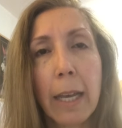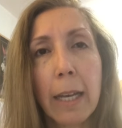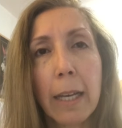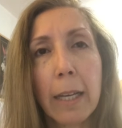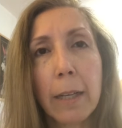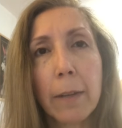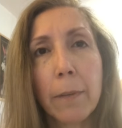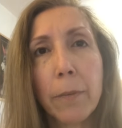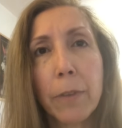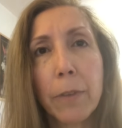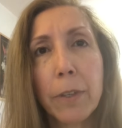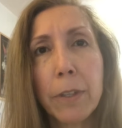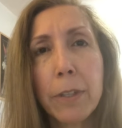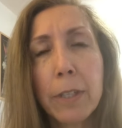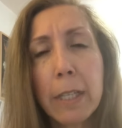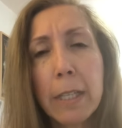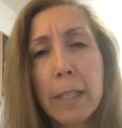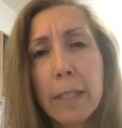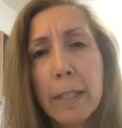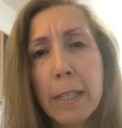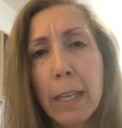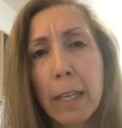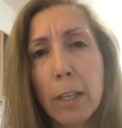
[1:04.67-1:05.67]
this
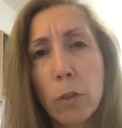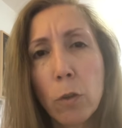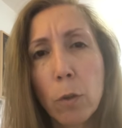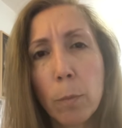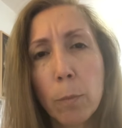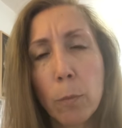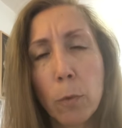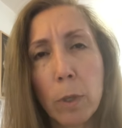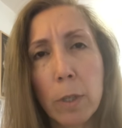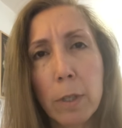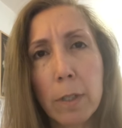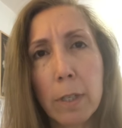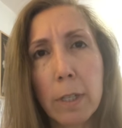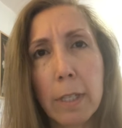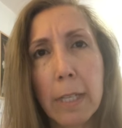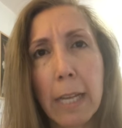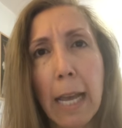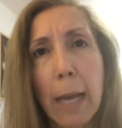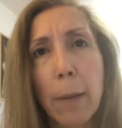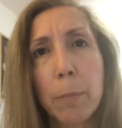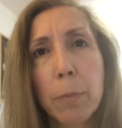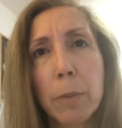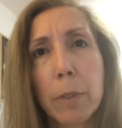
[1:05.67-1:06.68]
continuum was
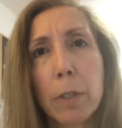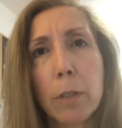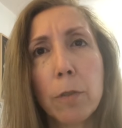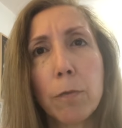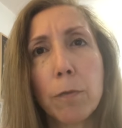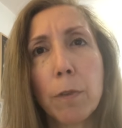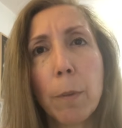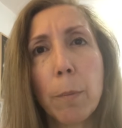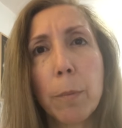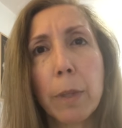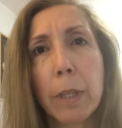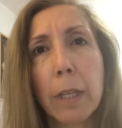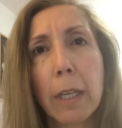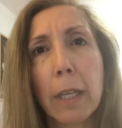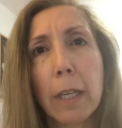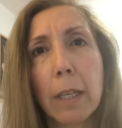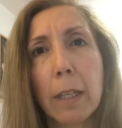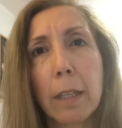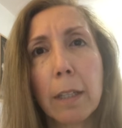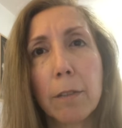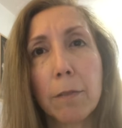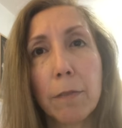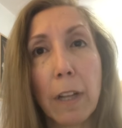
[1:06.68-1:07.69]
adapted from the
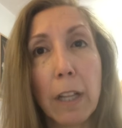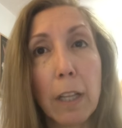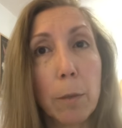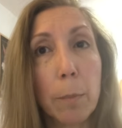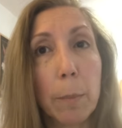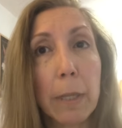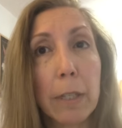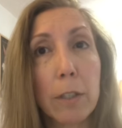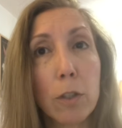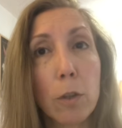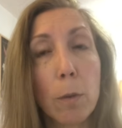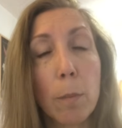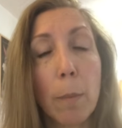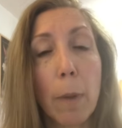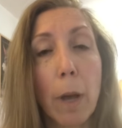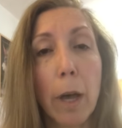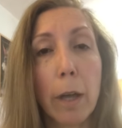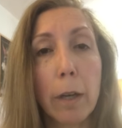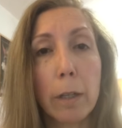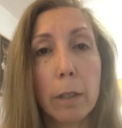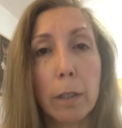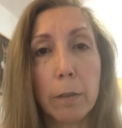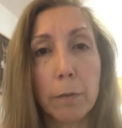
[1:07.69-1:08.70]
developmental
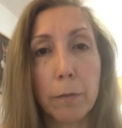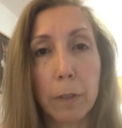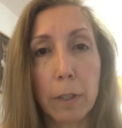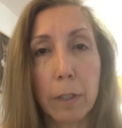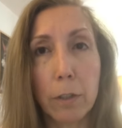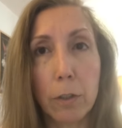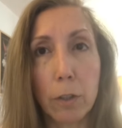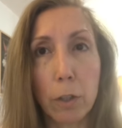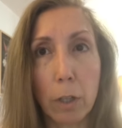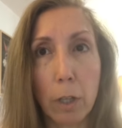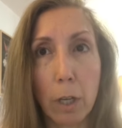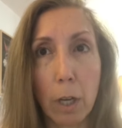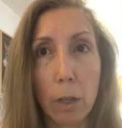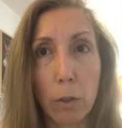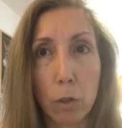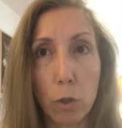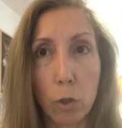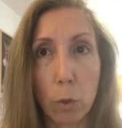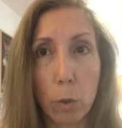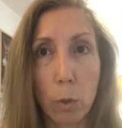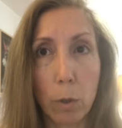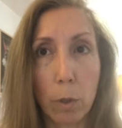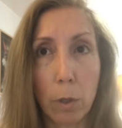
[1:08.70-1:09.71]
model of
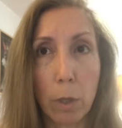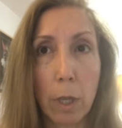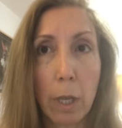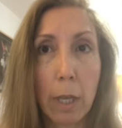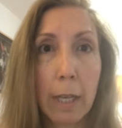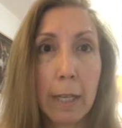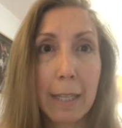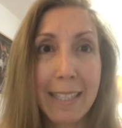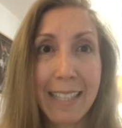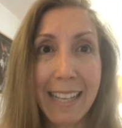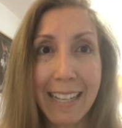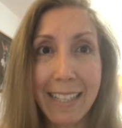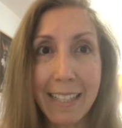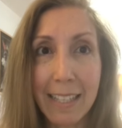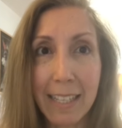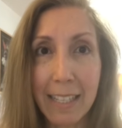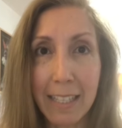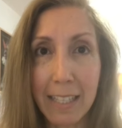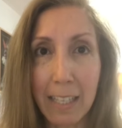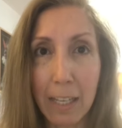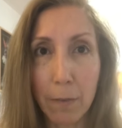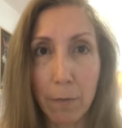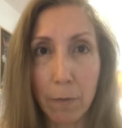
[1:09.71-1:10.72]
intercultural
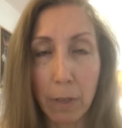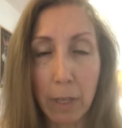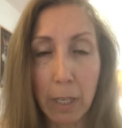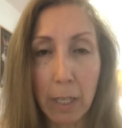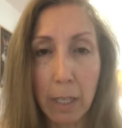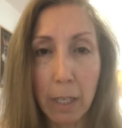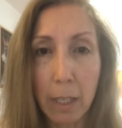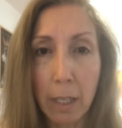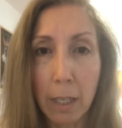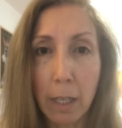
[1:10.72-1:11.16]
sensitivity